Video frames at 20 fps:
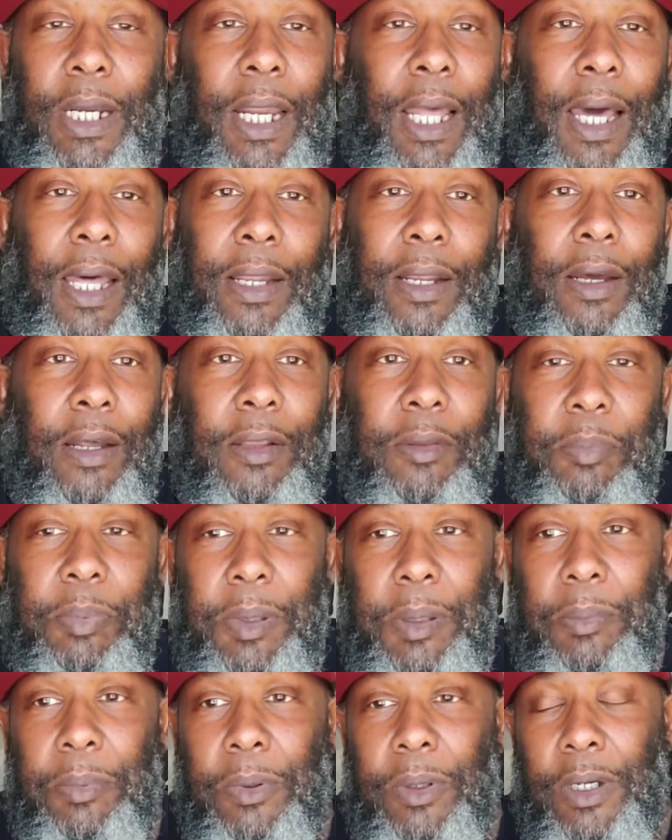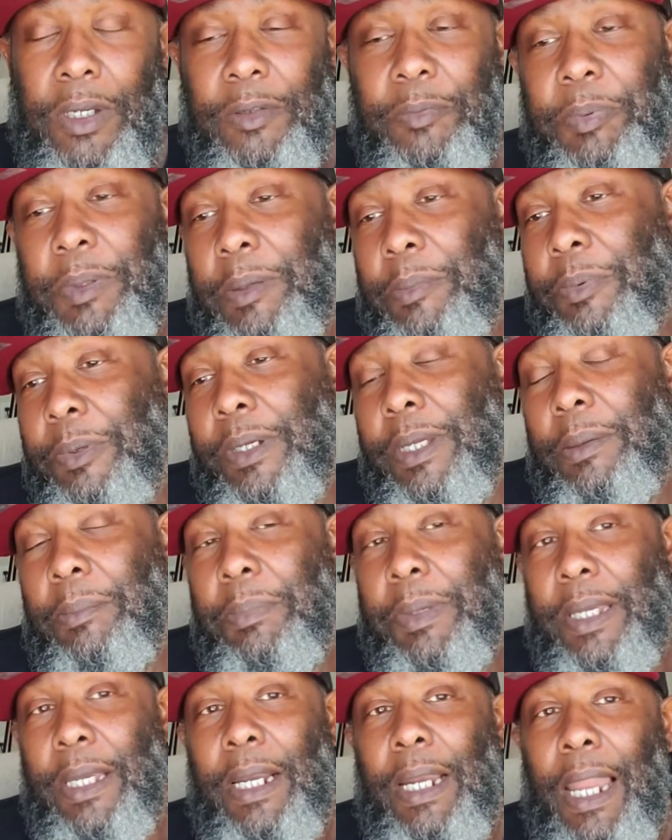a lot of other people, because people can
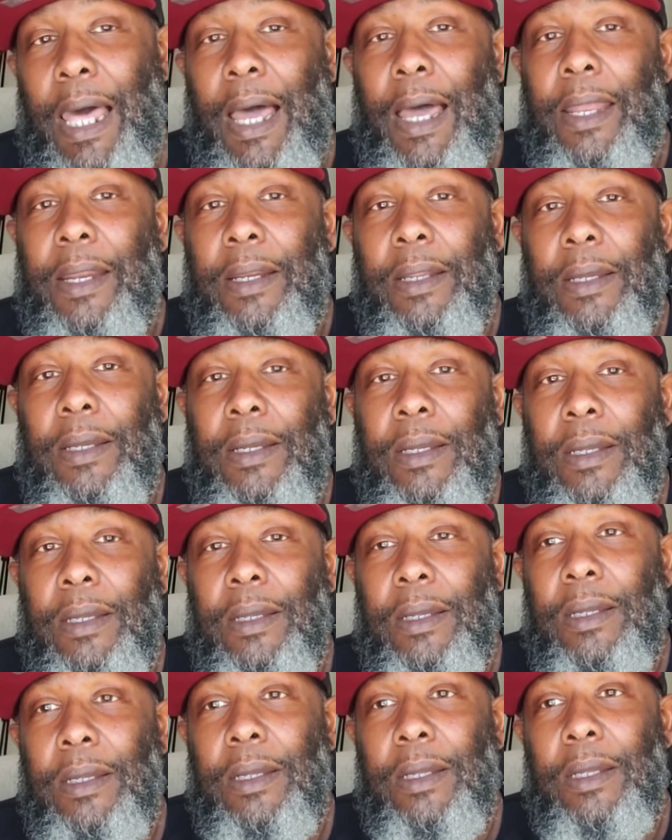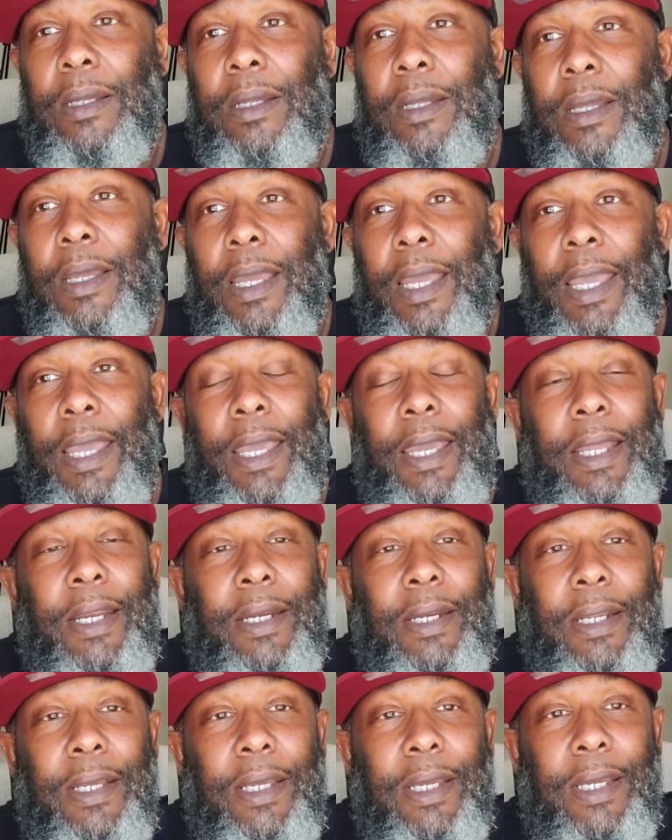be a lot.
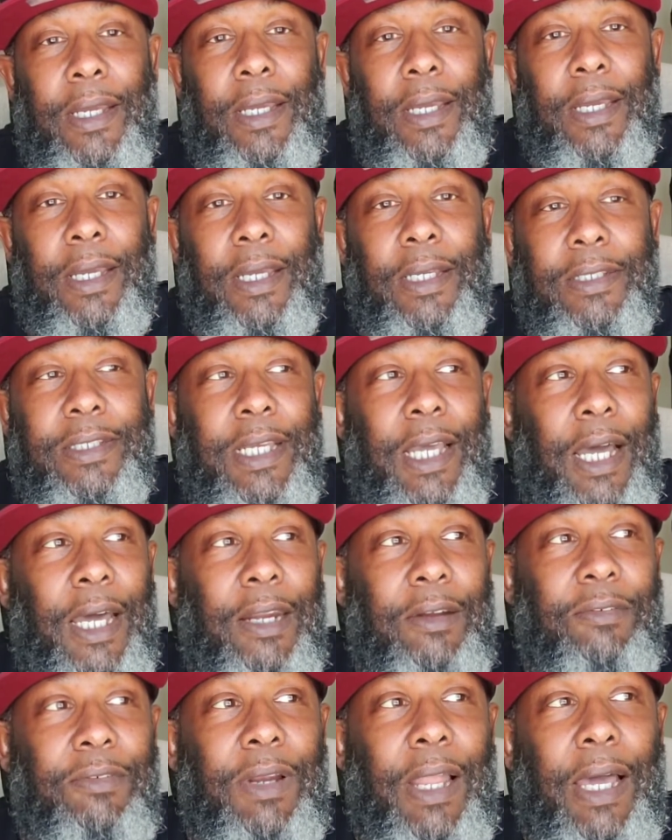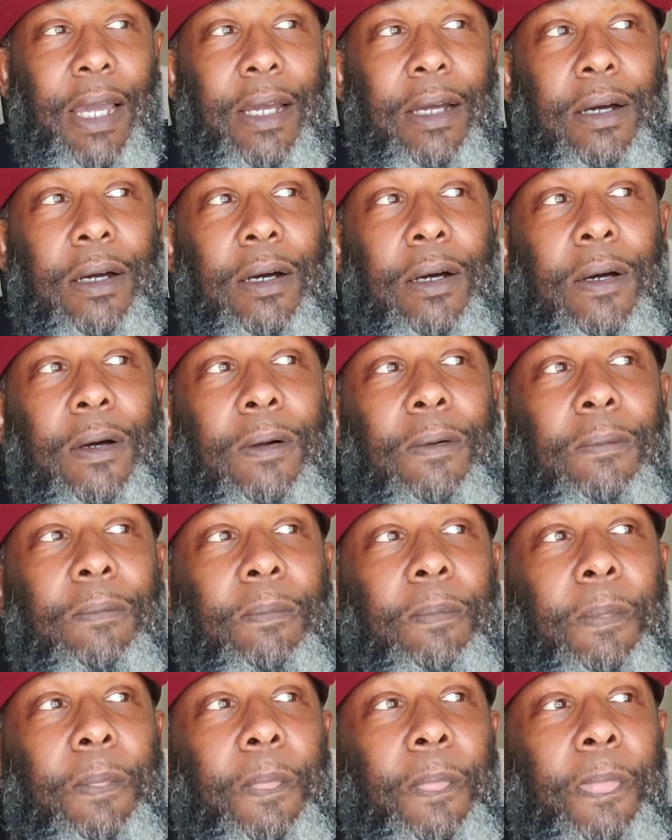And it's kind of like an
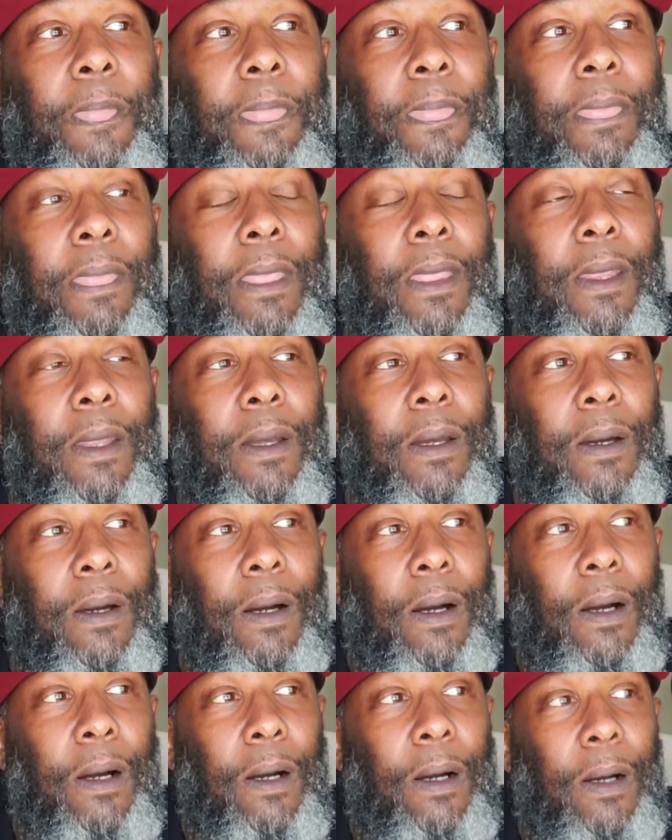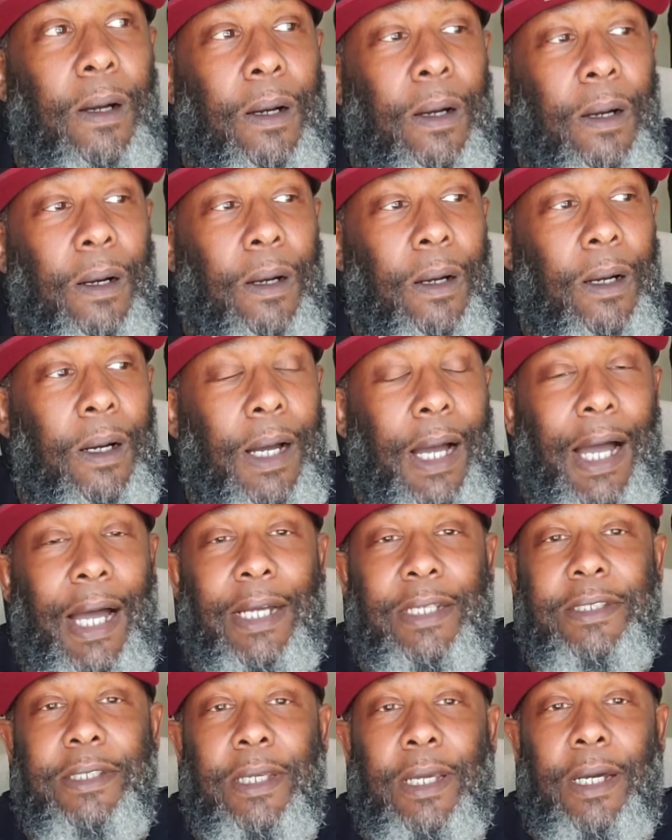
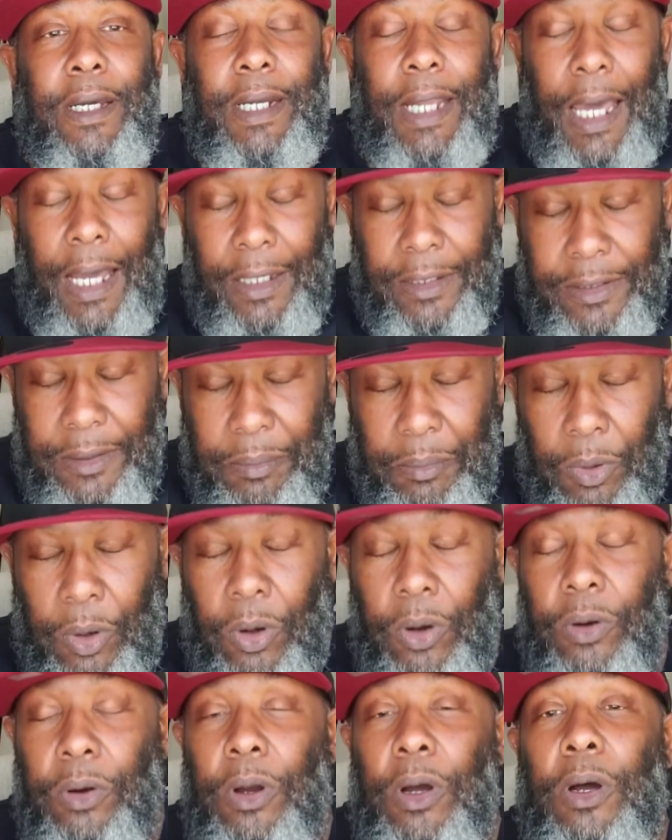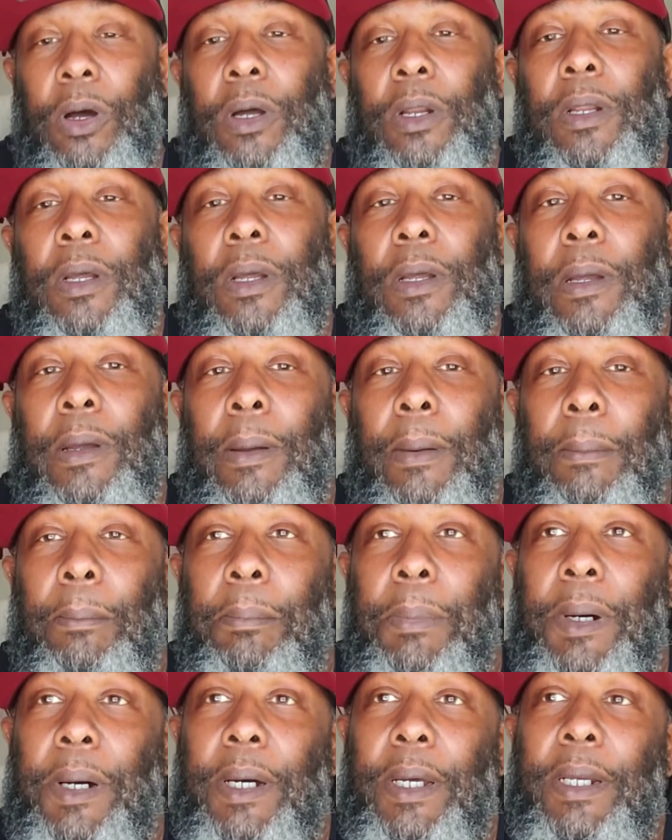oxymoron,
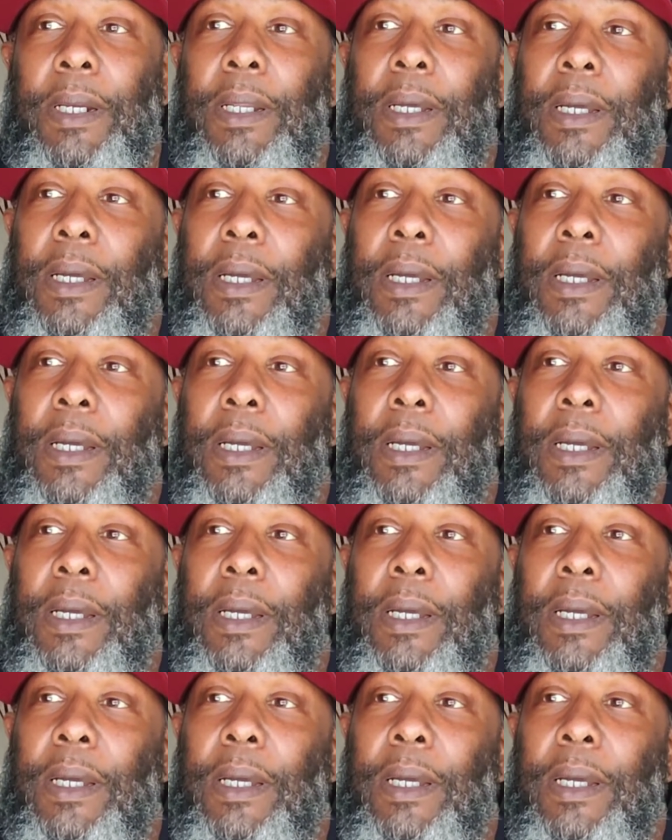but